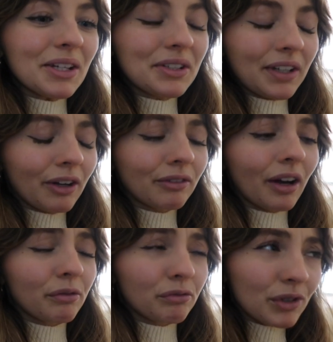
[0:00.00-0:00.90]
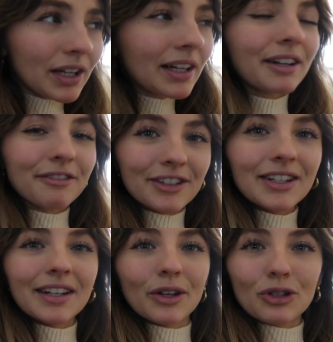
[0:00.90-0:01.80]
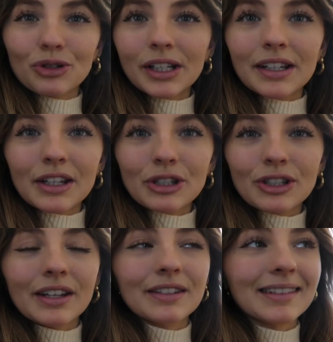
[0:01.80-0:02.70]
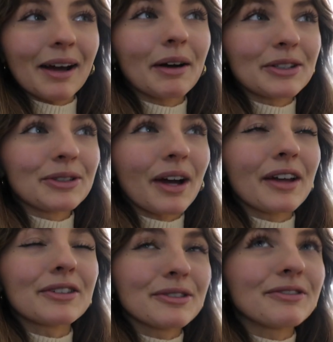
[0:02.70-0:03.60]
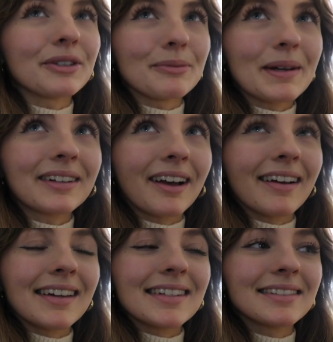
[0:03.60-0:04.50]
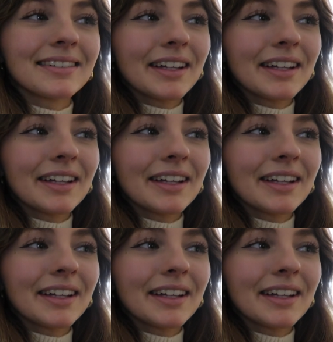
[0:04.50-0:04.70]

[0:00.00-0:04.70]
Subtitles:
yeah, I really, really enjoyed it this year. So now I do feel a bit gutted.